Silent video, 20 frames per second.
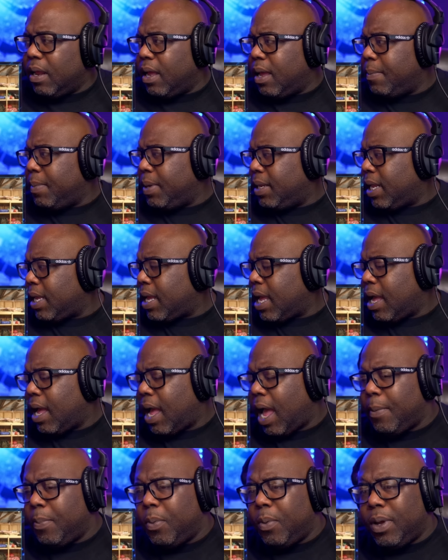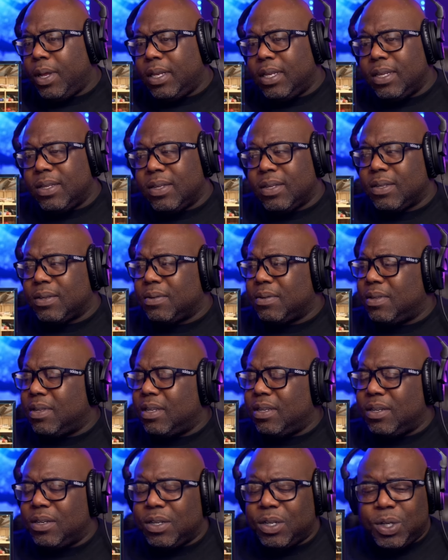I mean, like, a High Point is
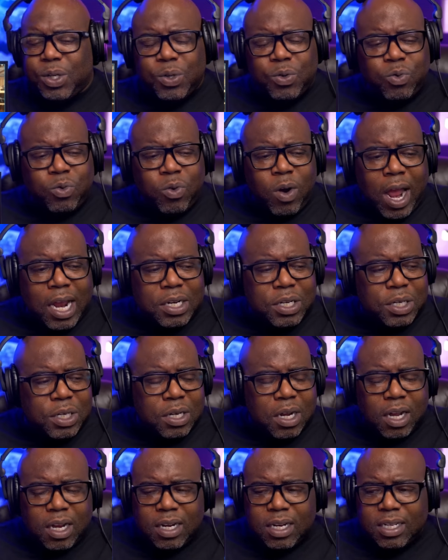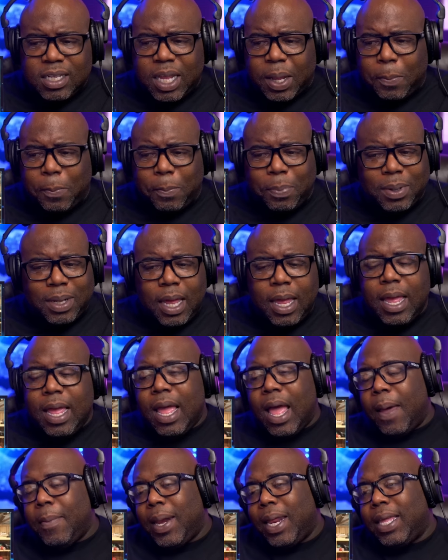such a trash gun. It's like,
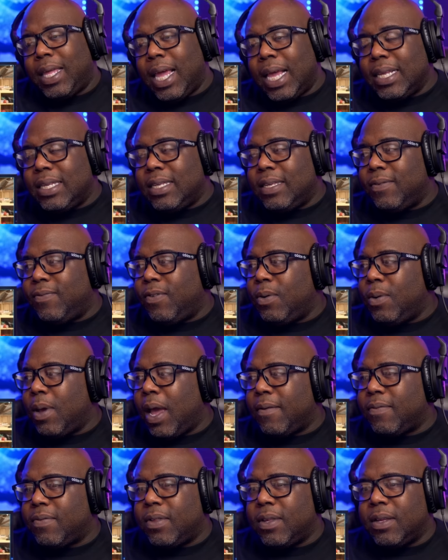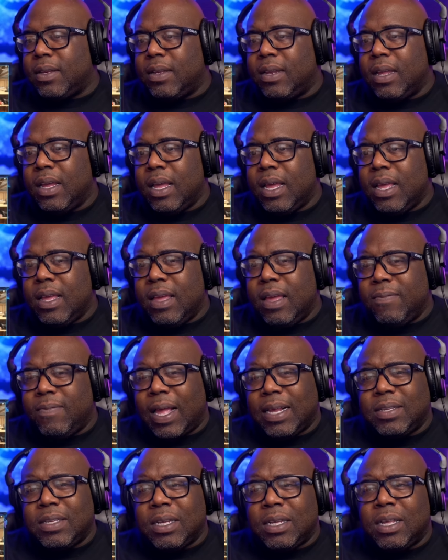I mean, I guess if you have to, if
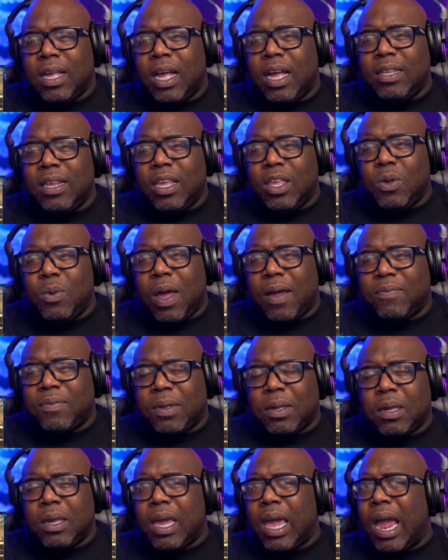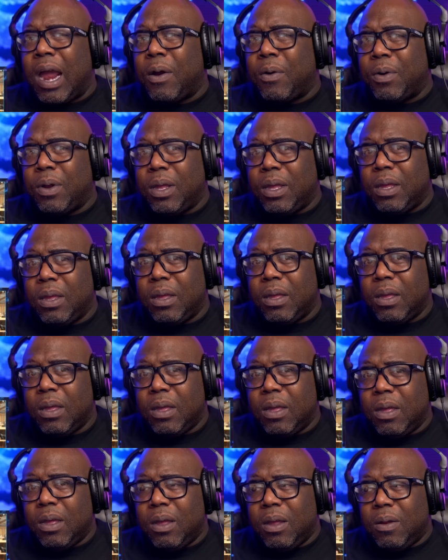that's the gun that you have to carry,
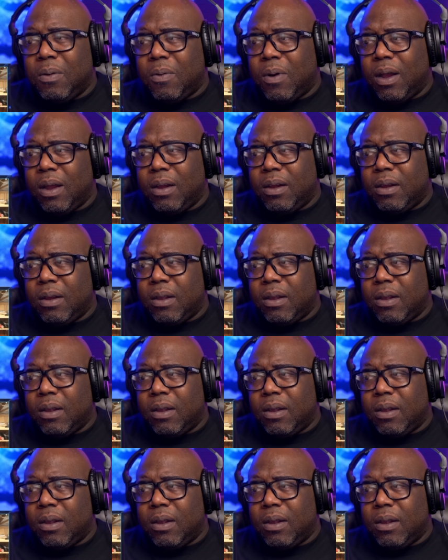right?